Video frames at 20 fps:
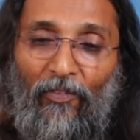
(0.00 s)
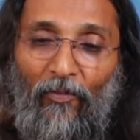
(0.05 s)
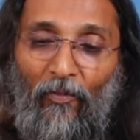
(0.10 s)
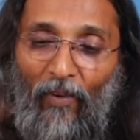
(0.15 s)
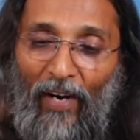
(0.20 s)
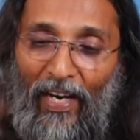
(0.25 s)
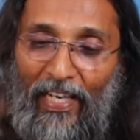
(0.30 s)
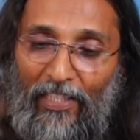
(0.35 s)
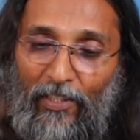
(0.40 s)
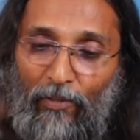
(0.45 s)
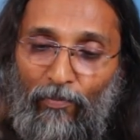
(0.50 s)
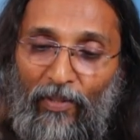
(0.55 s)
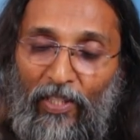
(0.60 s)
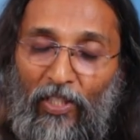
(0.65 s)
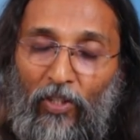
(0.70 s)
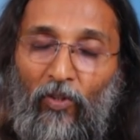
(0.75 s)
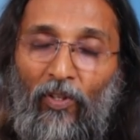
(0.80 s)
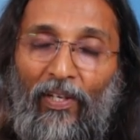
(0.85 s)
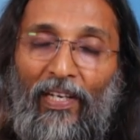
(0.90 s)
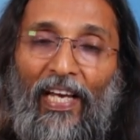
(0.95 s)
while
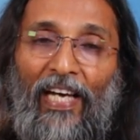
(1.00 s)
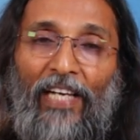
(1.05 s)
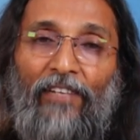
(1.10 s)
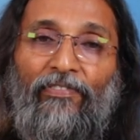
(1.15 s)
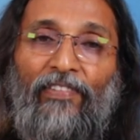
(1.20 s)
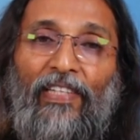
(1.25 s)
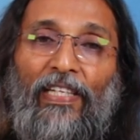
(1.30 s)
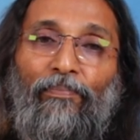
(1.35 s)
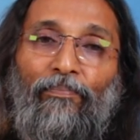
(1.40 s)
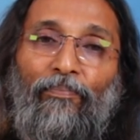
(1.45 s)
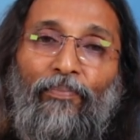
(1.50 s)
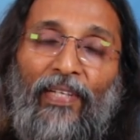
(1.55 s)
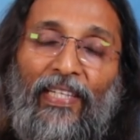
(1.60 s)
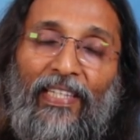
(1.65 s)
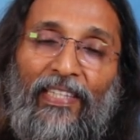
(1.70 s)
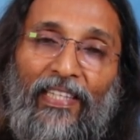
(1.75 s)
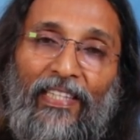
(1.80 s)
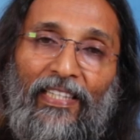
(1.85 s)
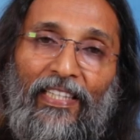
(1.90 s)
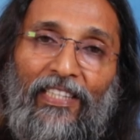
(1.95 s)
spiritual life
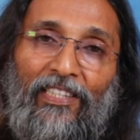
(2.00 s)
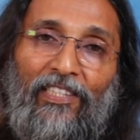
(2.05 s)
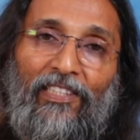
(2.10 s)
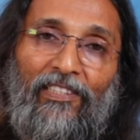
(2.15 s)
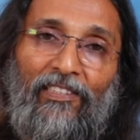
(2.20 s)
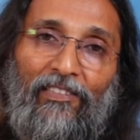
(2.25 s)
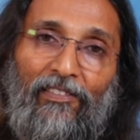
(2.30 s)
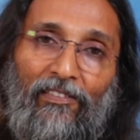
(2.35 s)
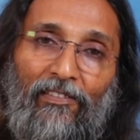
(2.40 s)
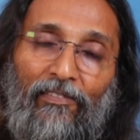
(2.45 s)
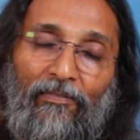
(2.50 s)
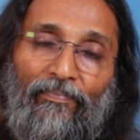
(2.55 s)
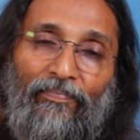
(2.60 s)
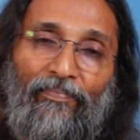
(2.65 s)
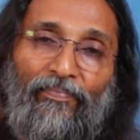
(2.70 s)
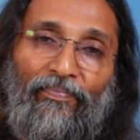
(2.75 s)
imprinted its